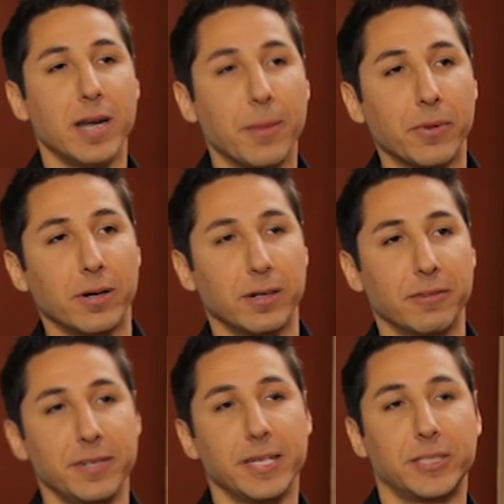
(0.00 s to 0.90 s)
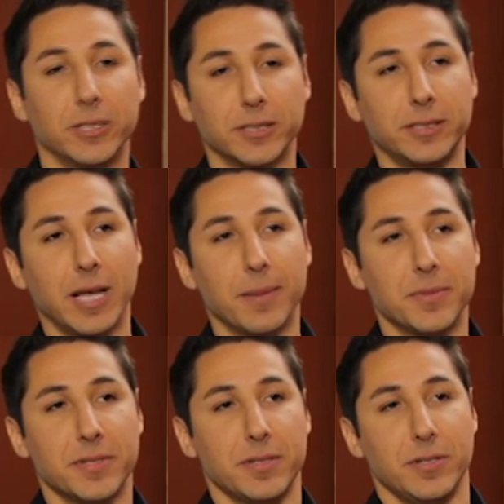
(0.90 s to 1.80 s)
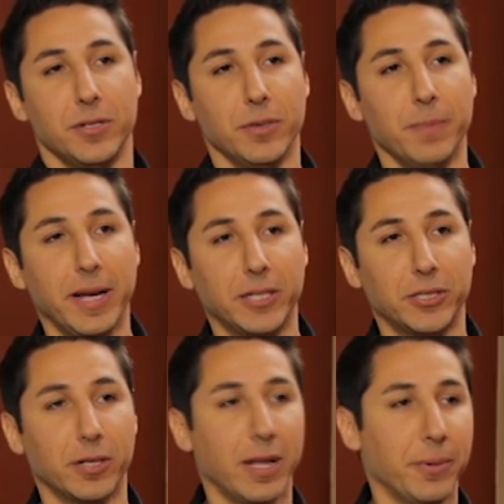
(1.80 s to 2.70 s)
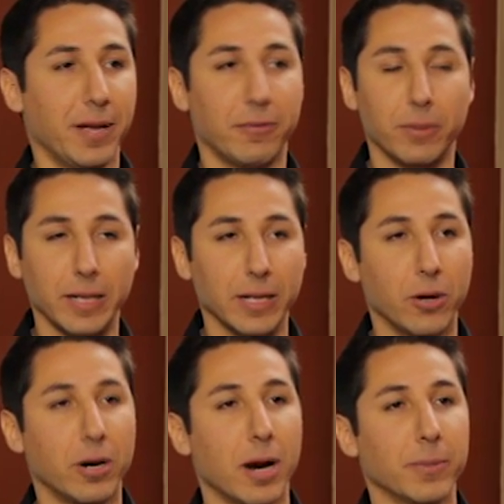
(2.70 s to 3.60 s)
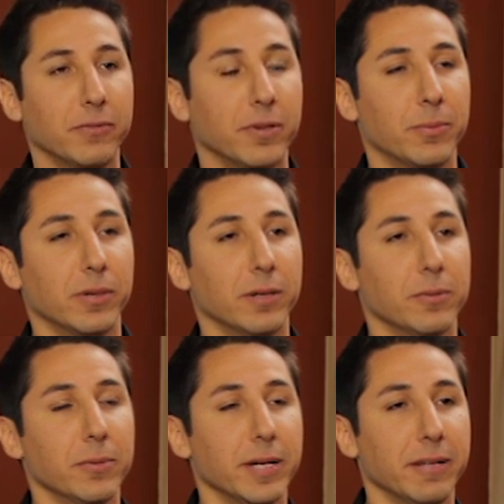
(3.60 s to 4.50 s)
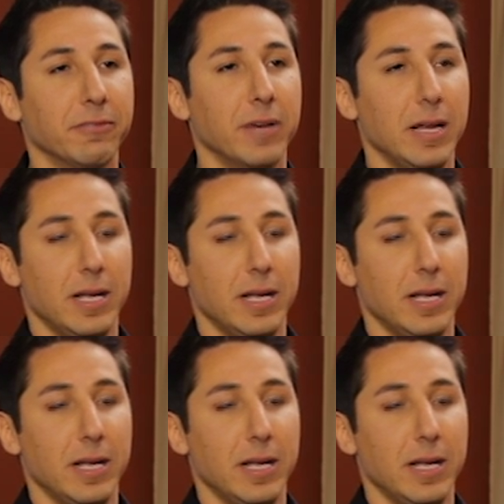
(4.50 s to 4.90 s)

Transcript: a number of additional steps to make sure that we have a really low carbon footprint. We've